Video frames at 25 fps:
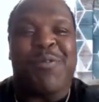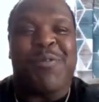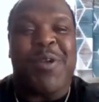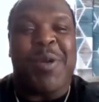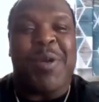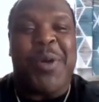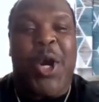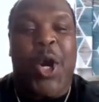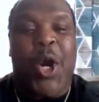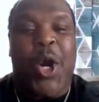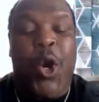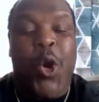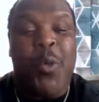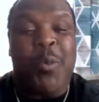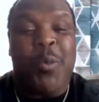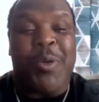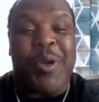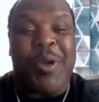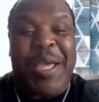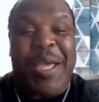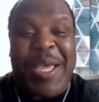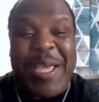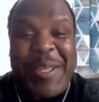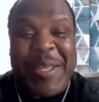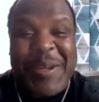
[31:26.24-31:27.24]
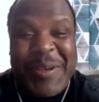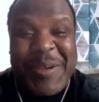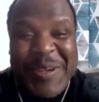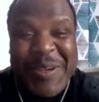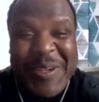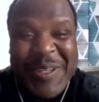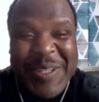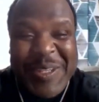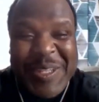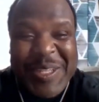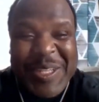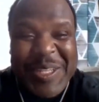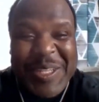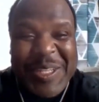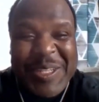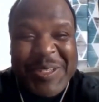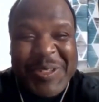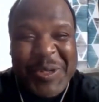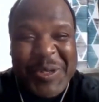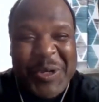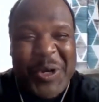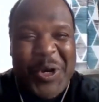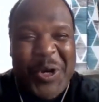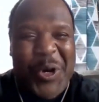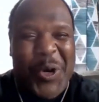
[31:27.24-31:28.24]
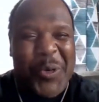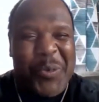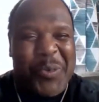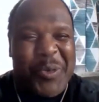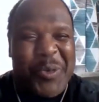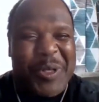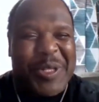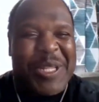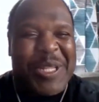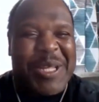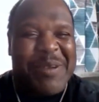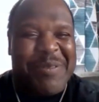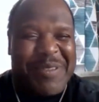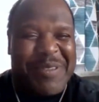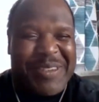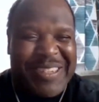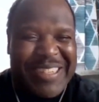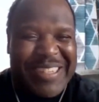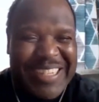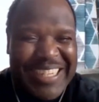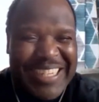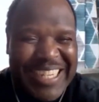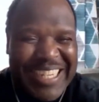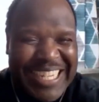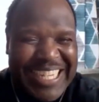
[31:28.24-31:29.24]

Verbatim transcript: from an Oprah hater to Oprah lover.